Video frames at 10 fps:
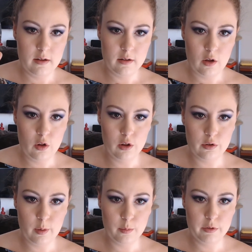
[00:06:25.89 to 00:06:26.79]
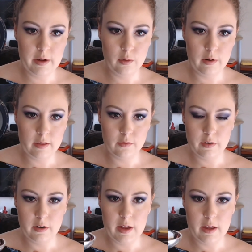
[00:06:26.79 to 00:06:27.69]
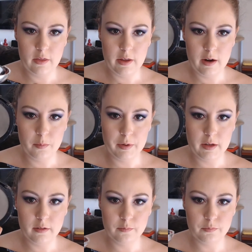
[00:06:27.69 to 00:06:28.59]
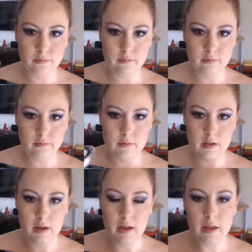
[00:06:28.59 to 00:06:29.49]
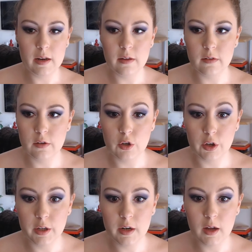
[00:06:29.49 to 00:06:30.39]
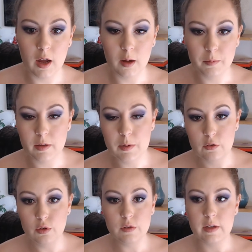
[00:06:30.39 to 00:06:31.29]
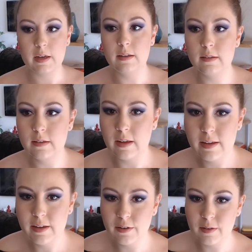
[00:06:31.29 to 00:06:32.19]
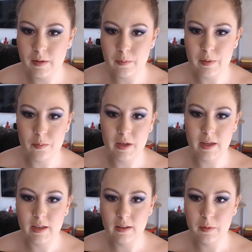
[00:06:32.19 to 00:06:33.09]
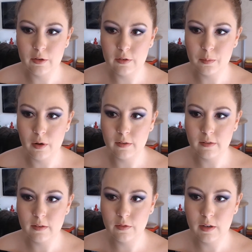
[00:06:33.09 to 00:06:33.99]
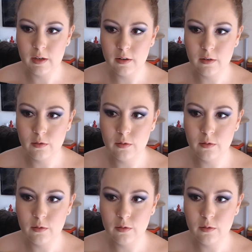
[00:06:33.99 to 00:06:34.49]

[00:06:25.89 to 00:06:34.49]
all crumbled out at the very end there, but it is good. Give me 2 seconds because I hear something beeping. Let me just pause this video.